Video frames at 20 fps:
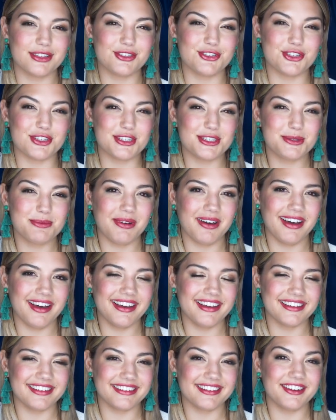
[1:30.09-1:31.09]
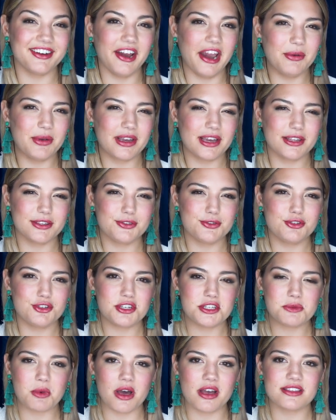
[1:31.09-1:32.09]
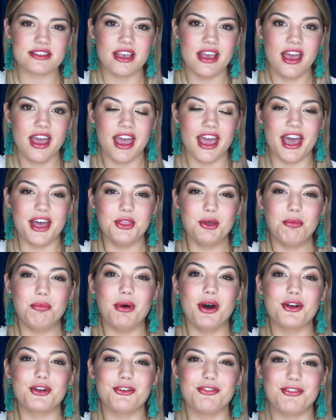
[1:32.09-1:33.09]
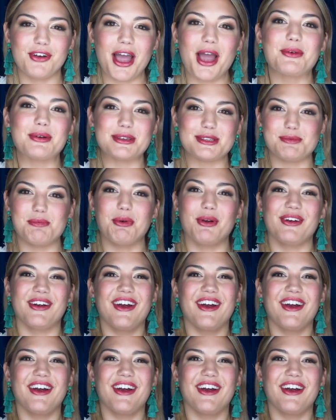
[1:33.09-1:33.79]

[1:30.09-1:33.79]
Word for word: G Spot? All right, we got two G Spots. And the Butterfly Whisperer.